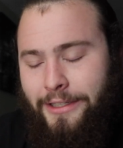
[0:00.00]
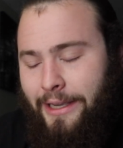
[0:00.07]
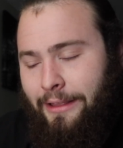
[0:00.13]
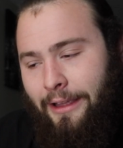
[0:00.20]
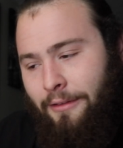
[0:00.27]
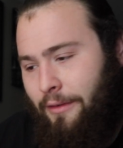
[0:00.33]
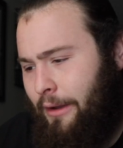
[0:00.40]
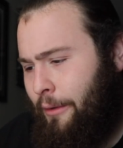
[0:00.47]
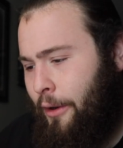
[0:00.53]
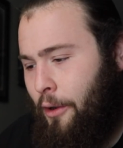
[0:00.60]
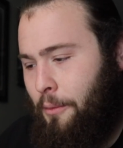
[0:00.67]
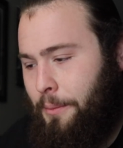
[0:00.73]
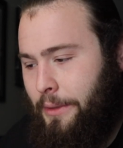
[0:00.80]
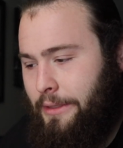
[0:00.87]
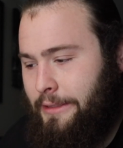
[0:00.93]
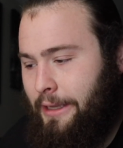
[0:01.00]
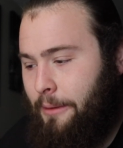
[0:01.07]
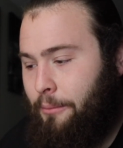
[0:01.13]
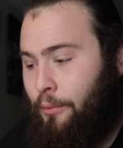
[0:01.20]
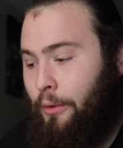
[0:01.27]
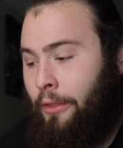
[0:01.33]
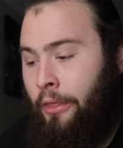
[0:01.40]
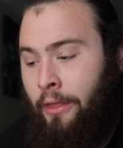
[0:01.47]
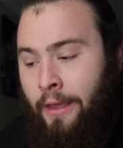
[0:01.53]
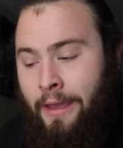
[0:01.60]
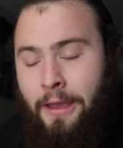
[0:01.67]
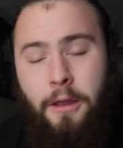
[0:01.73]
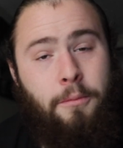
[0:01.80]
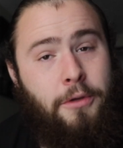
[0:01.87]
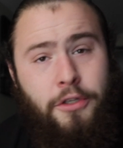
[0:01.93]
I love how it opens up with
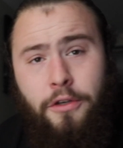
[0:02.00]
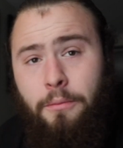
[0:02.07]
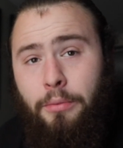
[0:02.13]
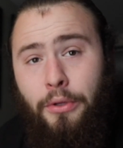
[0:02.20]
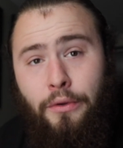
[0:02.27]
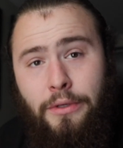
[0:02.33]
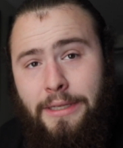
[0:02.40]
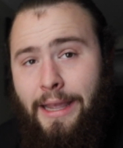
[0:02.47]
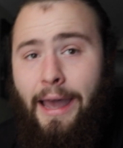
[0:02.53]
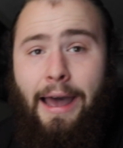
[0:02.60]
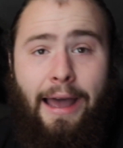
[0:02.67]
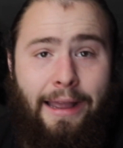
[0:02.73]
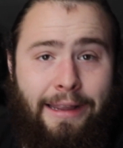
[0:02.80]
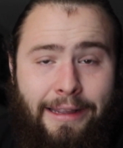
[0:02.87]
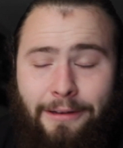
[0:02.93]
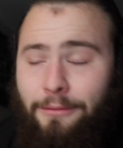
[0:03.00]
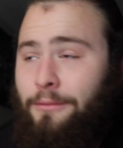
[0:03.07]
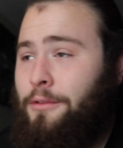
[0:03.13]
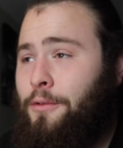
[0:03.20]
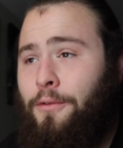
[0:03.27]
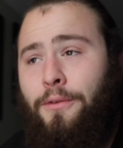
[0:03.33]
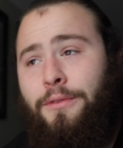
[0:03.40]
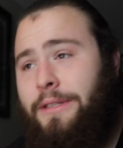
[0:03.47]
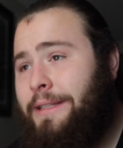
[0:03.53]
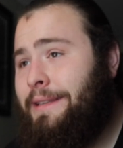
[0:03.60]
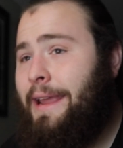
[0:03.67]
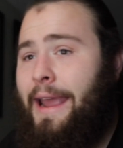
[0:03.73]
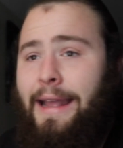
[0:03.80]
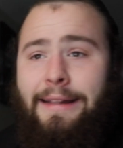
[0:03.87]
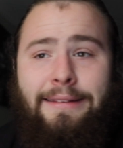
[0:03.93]
Mister Blue Sky and Groot's
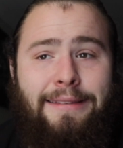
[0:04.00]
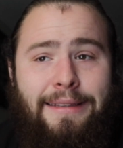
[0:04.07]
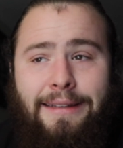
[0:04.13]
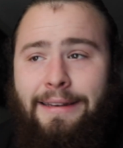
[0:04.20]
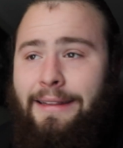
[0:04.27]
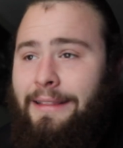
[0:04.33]
dancing,